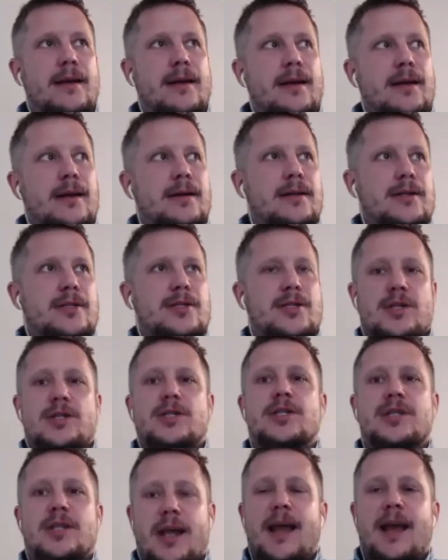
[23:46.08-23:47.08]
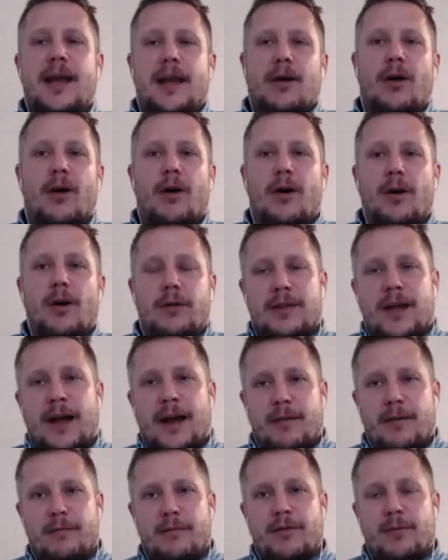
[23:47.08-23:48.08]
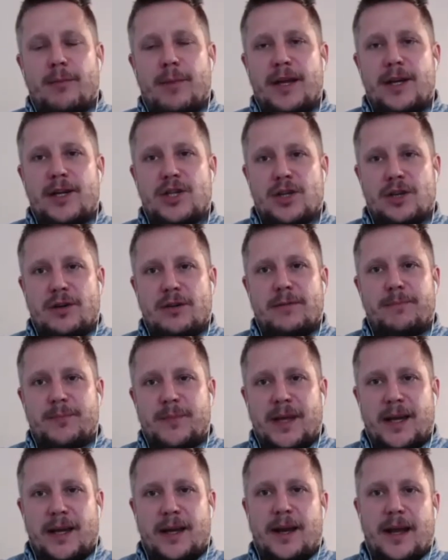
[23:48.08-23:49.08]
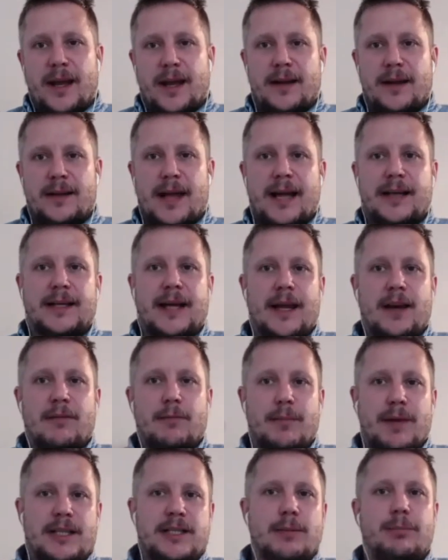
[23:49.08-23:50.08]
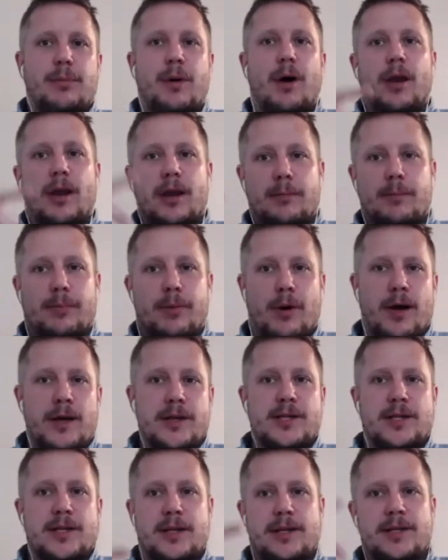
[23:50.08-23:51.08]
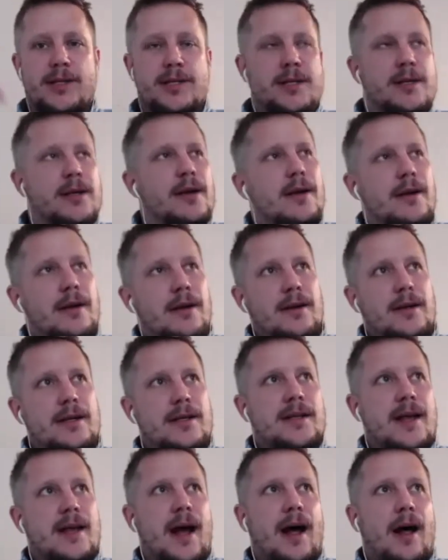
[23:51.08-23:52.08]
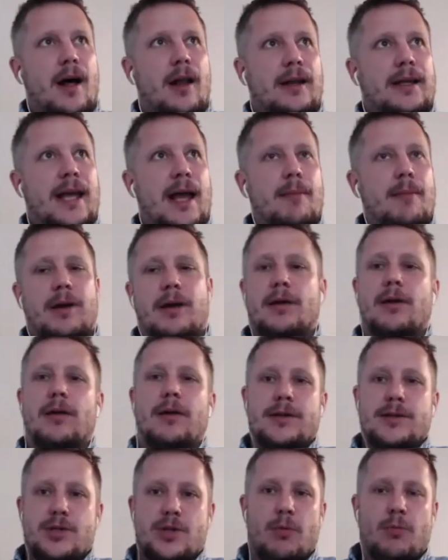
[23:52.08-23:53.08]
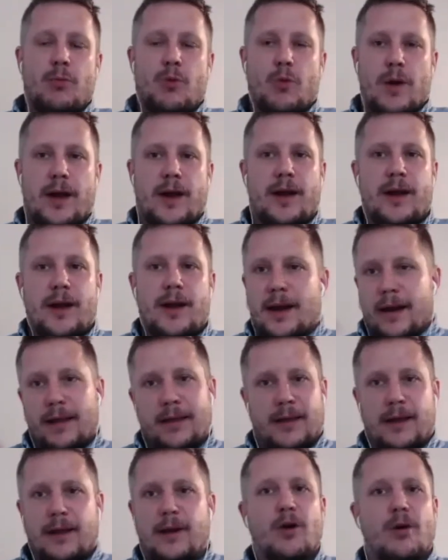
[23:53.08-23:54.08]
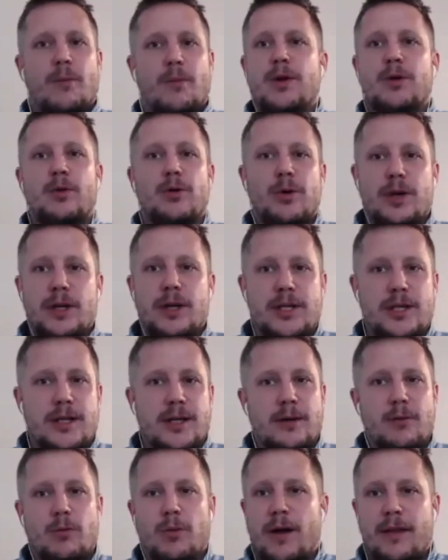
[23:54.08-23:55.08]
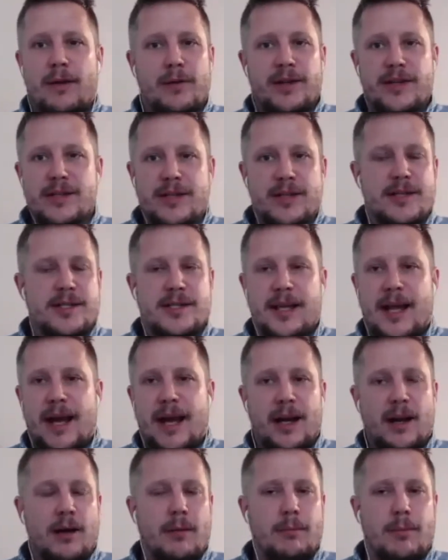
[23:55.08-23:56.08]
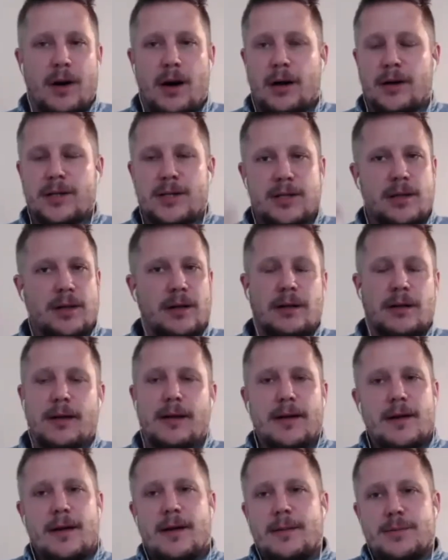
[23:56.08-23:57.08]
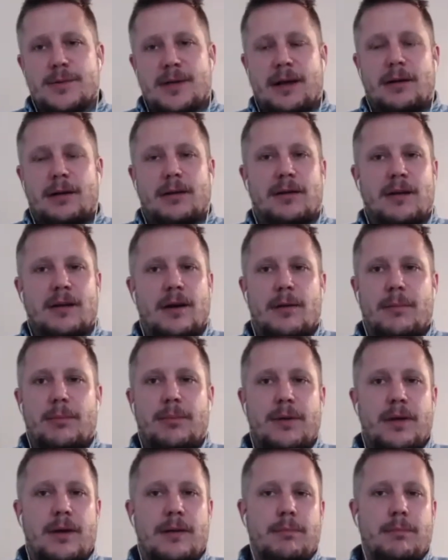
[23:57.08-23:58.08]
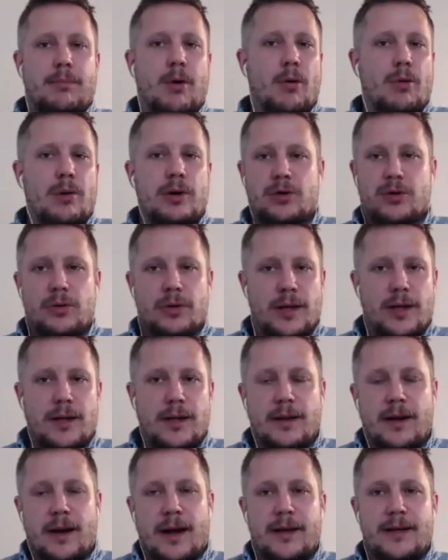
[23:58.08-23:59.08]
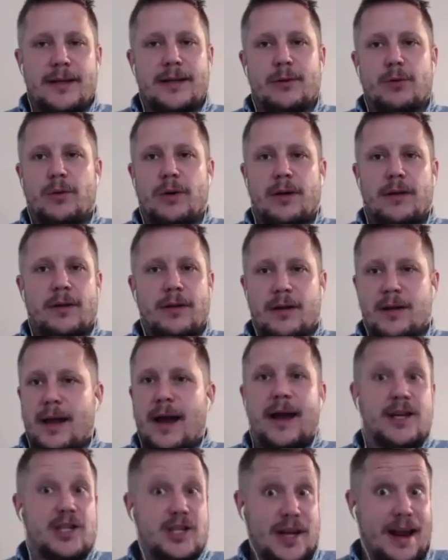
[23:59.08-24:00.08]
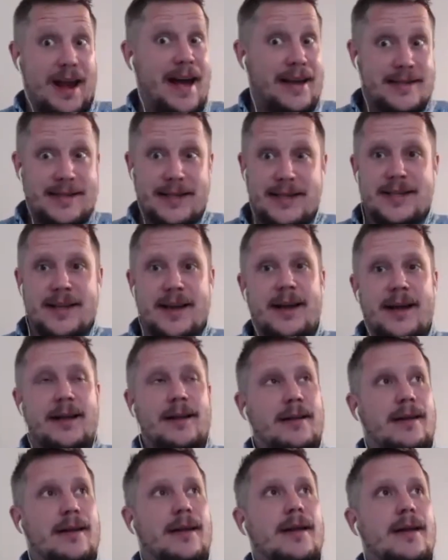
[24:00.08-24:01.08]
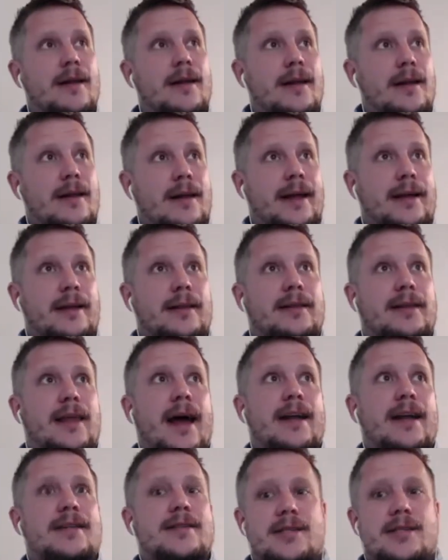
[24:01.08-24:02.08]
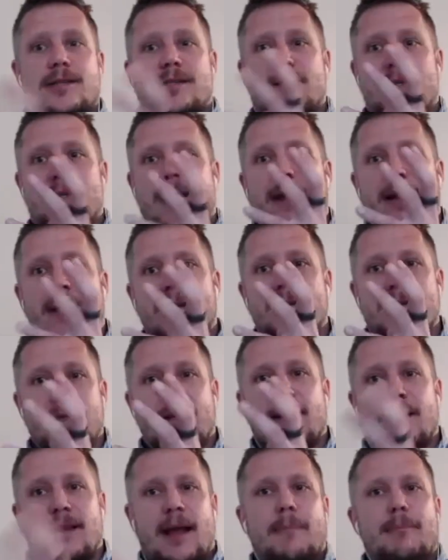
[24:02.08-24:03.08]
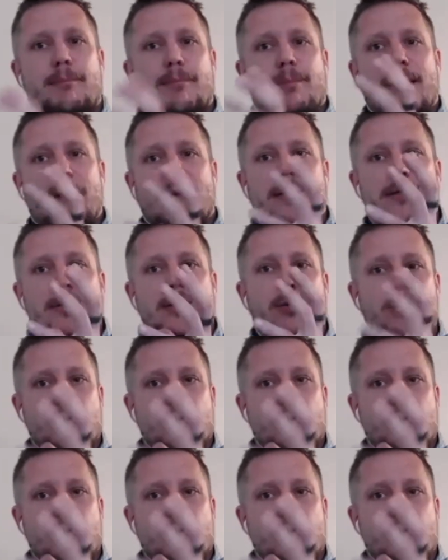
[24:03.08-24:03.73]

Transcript: to sustain all of that information. And, and that kind of metabolic process is alchemical in some way. And I think community, whether it's in stand-up, boxing, psychotherapy, poetry that jazz. I deal with, yeah, jazz, exactly. Like that sustains, the, that builds those